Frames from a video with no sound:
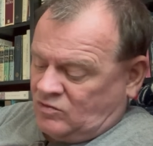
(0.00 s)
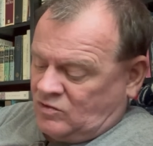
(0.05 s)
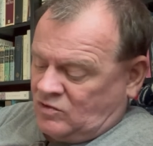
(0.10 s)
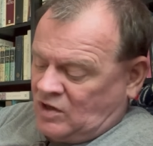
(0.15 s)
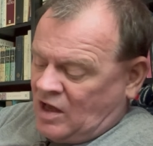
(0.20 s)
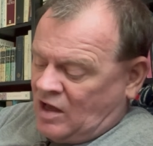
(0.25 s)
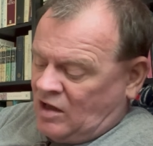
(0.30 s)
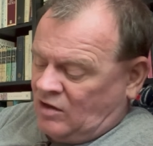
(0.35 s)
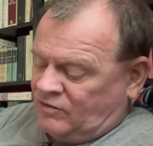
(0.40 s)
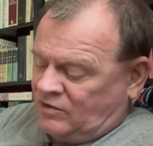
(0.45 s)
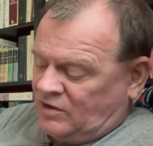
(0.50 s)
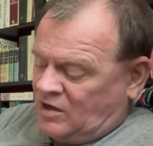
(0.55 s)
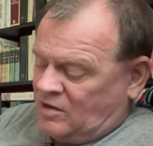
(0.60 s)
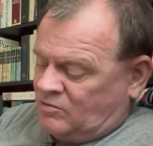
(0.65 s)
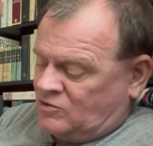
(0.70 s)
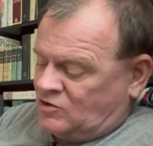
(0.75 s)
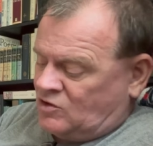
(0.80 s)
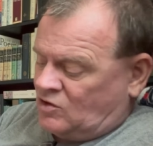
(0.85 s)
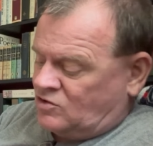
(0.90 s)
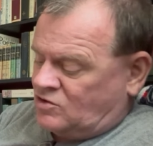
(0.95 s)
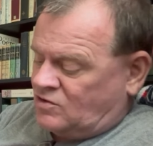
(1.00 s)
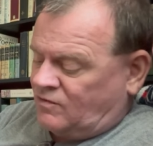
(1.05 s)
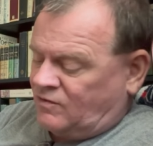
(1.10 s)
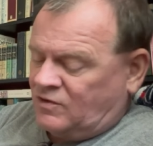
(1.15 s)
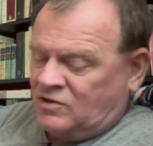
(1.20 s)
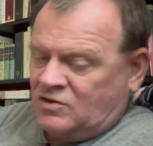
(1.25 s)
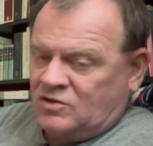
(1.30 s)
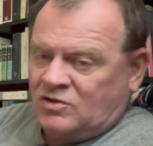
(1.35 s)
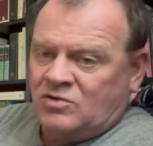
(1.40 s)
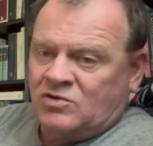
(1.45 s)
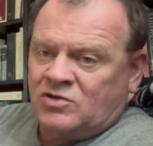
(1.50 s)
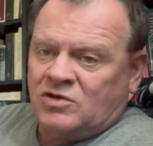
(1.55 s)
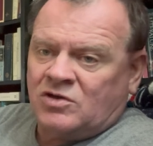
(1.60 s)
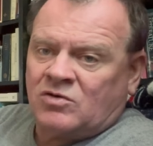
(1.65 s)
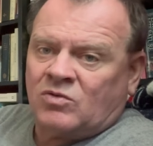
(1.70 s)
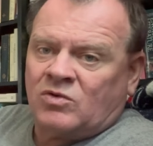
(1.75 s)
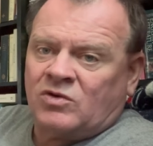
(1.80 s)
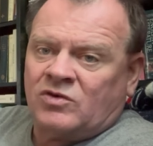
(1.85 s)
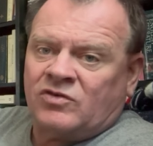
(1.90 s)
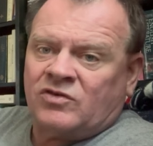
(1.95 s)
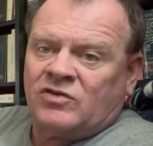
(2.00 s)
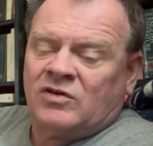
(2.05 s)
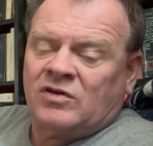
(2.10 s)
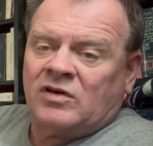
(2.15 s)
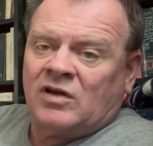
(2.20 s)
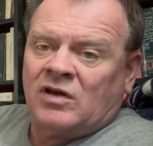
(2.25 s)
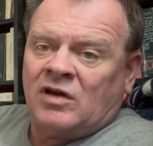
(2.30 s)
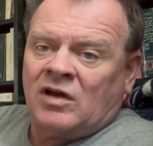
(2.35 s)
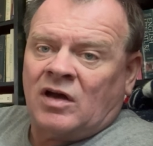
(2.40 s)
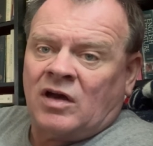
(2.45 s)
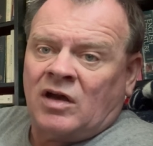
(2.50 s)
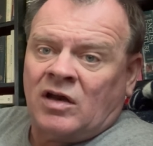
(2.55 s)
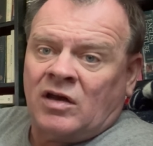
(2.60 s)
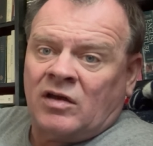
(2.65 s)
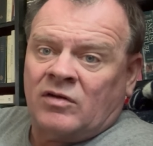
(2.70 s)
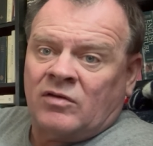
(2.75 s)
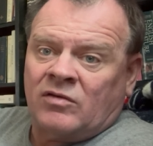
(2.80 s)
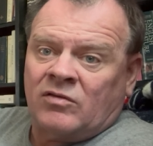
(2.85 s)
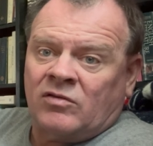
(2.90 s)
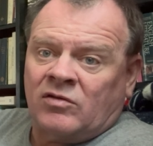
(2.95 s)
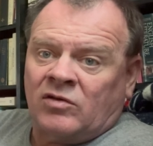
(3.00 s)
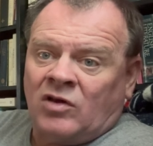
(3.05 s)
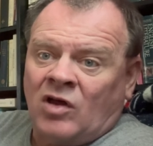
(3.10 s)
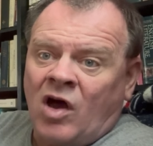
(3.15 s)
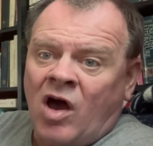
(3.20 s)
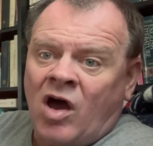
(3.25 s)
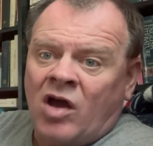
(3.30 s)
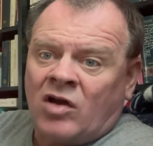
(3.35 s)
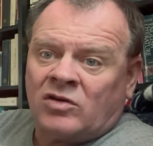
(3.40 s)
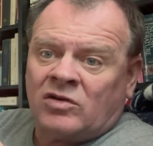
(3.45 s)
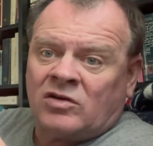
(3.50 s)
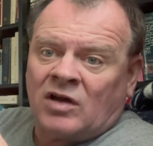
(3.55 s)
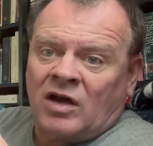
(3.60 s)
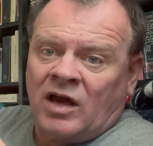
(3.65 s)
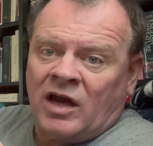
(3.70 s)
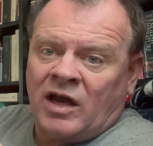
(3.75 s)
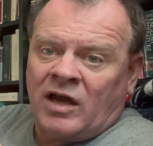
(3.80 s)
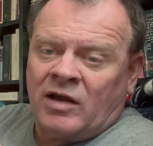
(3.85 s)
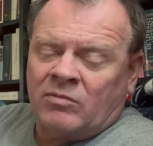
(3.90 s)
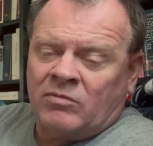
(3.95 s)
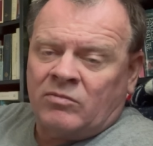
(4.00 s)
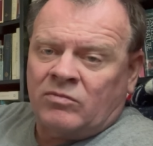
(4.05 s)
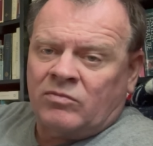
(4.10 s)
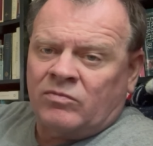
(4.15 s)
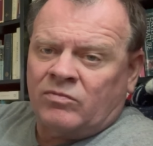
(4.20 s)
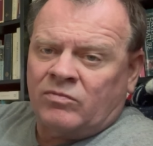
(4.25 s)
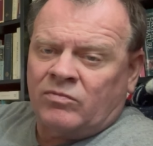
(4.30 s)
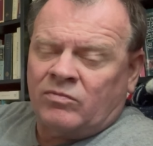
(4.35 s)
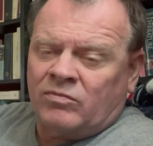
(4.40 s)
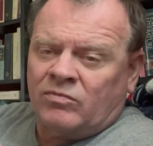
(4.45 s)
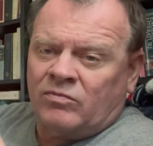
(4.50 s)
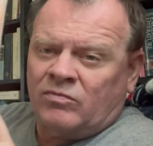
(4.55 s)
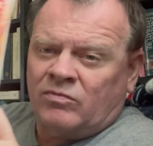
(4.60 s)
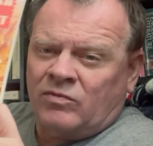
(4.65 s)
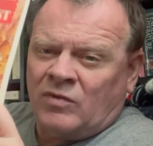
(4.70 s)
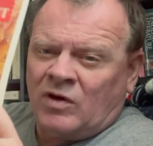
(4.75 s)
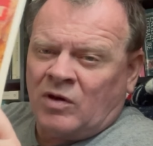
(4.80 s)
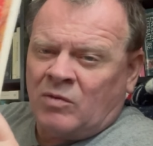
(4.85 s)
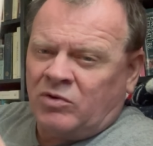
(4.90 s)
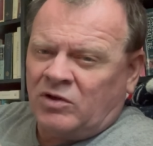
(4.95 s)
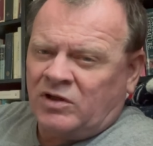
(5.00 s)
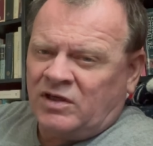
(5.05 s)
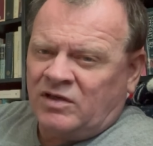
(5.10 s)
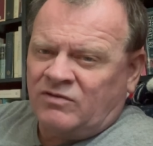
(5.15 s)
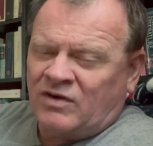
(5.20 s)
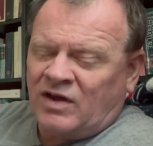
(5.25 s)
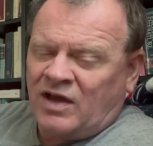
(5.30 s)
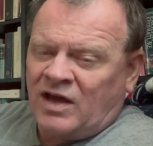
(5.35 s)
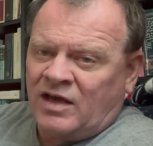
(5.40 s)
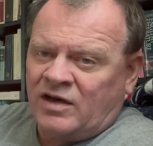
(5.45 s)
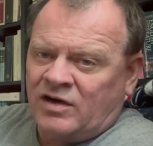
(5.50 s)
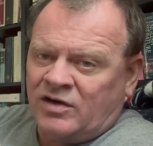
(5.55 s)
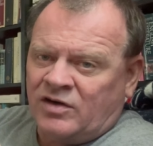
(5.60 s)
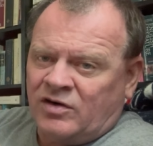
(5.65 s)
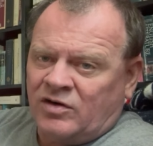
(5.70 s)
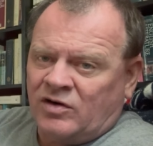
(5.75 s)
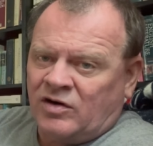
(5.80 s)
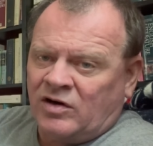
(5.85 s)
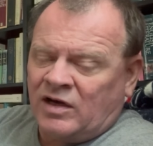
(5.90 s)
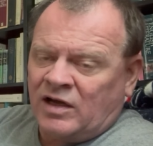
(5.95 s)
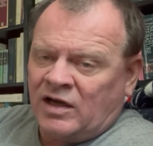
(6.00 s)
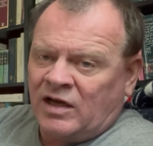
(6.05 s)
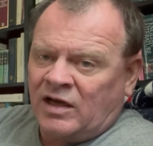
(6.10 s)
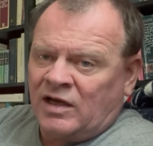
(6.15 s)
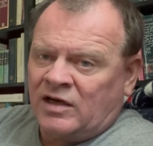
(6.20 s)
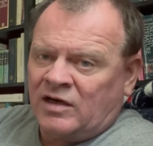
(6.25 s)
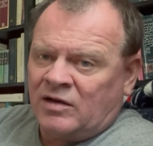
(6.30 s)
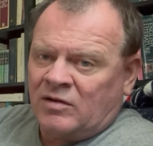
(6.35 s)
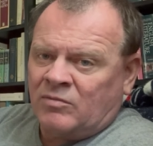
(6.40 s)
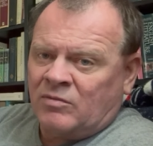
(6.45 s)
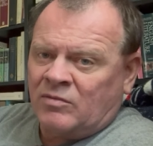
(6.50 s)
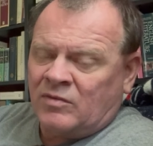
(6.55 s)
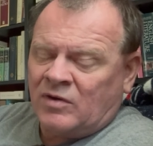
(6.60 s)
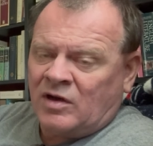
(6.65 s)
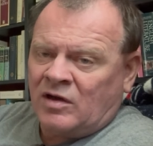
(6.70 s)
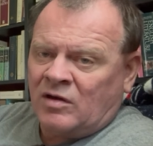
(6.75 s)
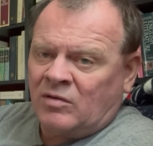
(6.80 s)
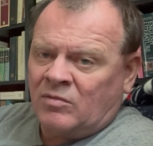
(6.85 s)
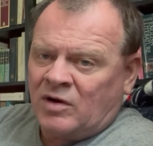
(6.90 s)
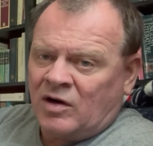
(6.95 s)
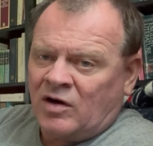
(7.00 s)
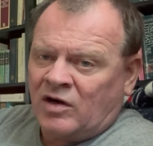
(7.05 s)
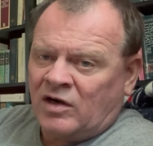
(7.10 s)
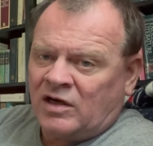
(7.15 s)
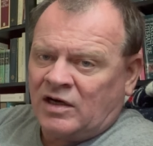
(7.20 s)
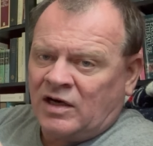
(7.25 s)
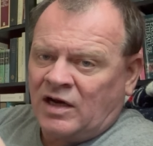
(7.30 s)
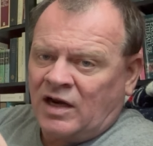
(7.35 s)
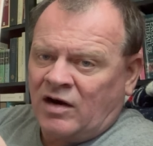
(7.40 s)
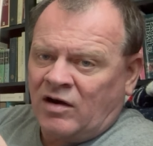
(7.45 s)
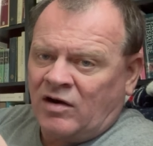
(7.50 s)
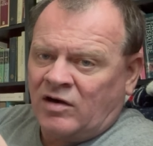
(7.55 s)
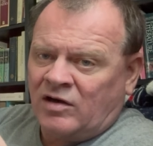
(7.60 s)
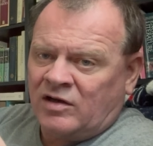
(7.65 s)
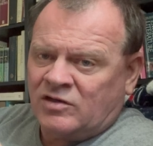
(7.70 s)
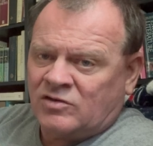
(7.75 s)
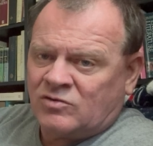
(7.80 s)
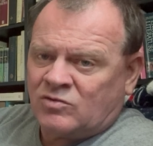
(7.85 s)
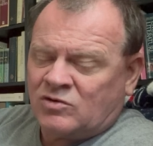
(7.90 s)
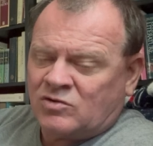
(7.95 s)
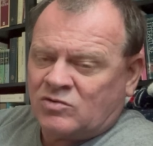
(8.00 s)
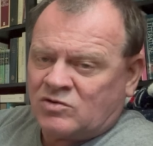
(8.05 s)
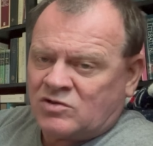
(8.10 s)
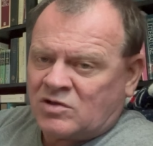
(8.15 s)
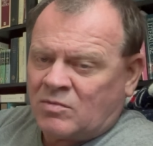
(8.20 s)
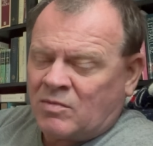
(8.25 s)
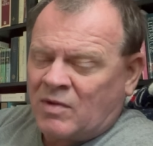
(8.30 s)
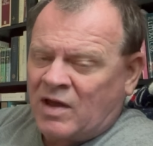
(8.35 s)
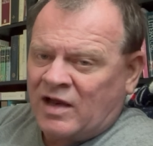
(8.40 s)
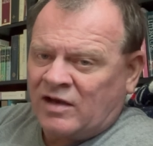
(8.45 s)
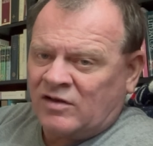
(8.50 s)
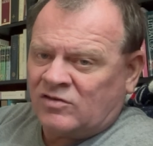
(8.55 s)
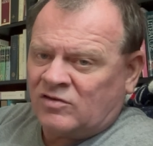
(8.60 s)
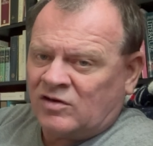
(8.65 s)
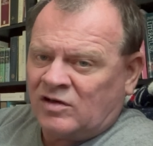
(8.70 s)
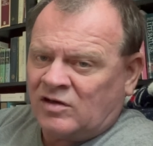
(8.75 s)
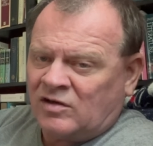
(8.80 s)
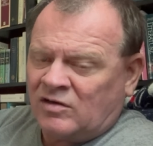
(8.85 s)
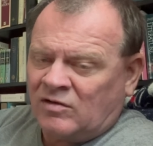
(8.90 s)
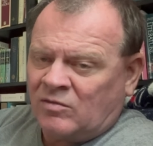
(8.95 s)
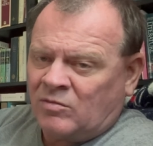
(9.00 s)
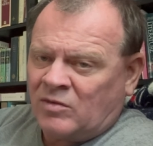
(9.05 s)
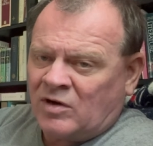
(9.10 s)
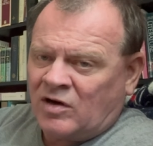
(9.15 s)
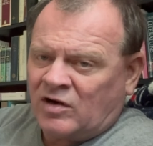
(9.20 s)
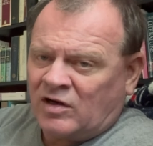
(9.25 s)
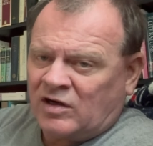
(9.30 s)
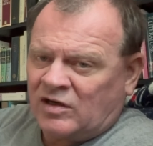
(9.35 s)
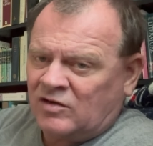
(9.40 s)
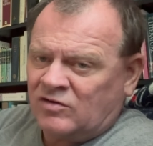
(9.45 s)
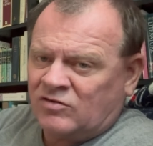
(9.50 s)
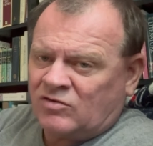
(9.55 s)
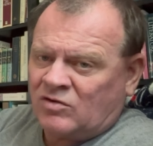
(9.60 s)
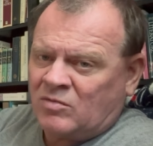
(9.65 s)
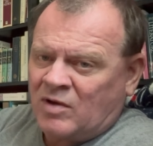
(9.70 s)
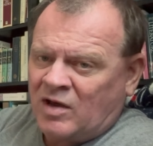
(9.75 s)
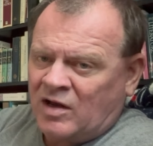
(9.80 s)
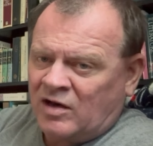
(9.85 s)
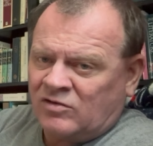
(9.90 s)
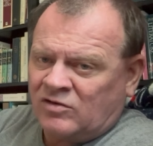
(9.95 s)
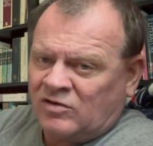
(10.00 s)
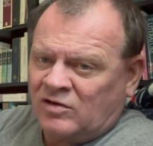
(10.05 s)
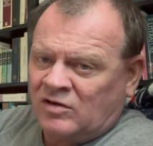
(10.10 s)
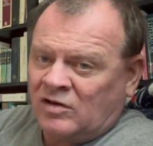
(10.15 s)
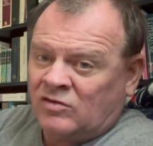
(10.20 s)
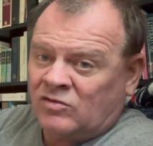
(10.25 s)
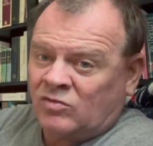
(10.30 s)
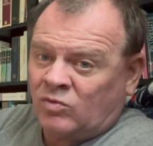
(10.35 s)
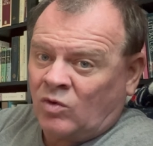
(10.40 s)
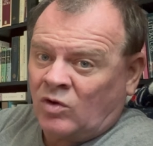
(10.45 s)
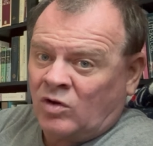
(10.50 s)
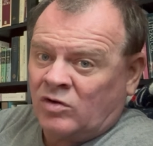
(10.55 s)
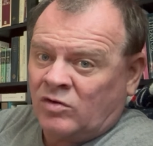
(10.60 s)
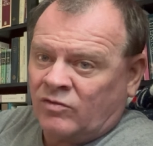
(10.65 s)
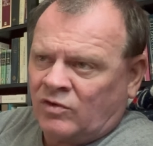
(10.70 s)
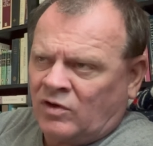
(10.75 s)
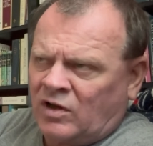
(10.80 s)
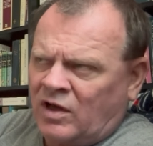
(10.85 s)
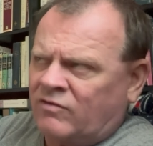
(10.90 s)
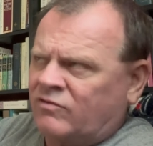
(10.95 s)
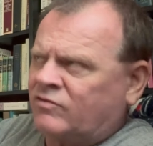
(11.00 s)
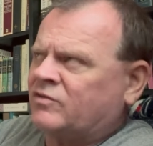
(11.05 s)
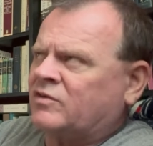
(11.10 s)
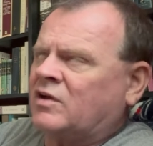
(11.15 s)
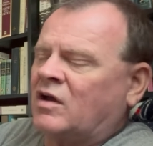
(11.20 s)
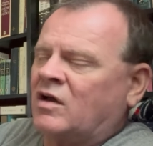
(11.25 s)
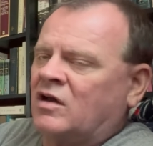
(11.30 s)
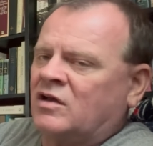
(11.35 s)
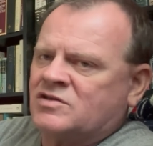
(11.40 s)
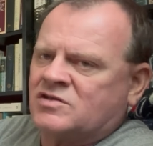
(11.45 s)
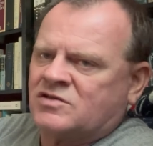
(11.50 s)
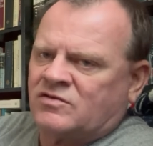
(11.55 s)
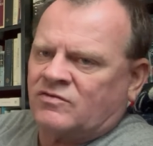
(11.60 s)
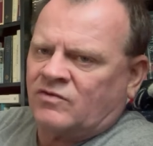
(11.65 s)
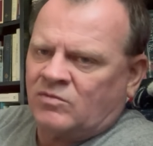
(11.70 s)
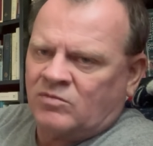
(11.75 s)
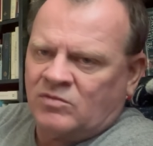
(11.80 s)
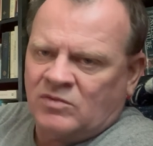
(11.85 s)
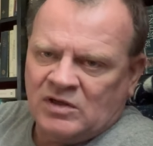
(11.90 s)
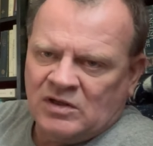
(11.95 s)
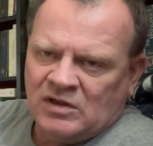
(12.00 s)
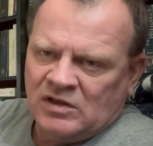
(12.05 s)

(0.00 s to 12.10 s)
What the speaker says: Alvin M. Josephy Jr. was a longtime, I believe, editor at American Heritage, which was a magazine, American History magazine, that's wonderful. I have tons of them.